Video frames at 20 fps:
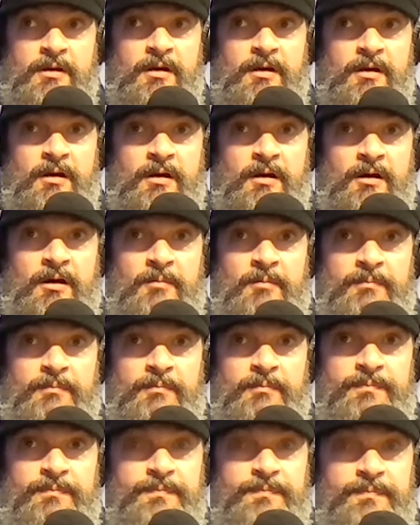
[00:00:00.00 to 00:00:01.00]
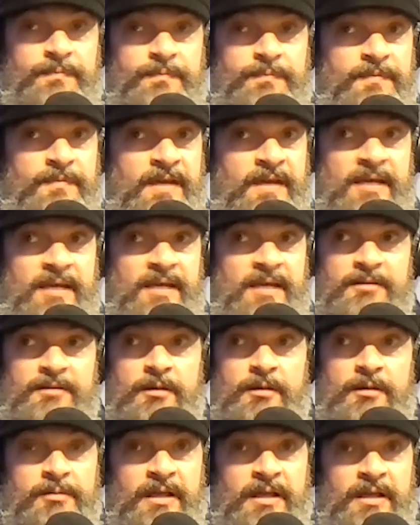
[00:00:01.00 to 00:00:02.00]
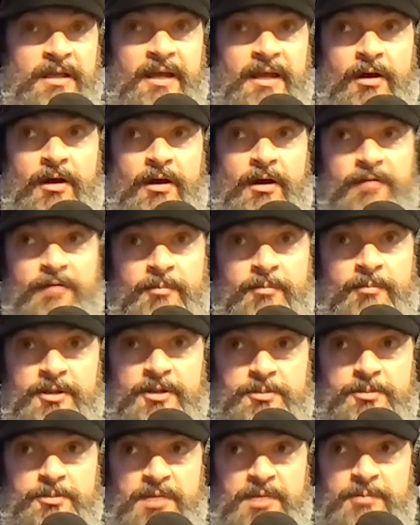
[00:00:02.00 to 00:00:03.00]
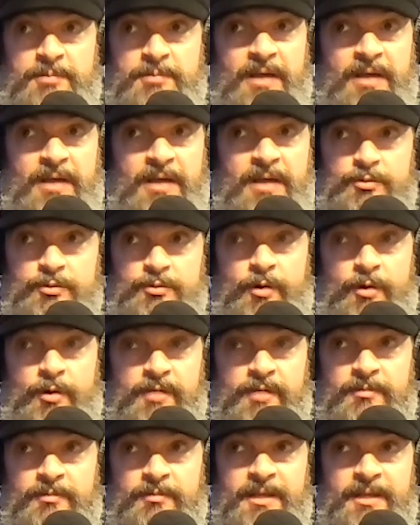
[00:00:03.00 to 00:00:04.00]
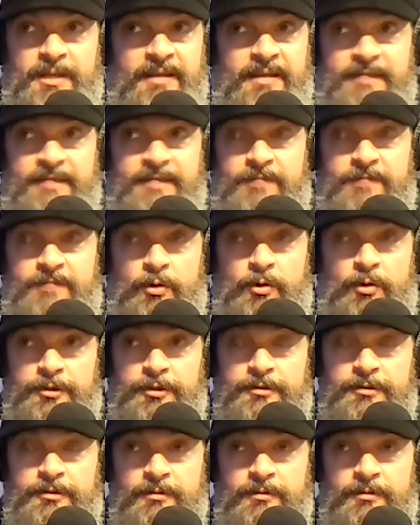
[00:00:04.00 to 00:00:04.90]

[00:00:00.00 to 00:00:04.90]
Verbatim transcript: Um, they ended up laying off a bunch of people. I was one of them, and then they folded,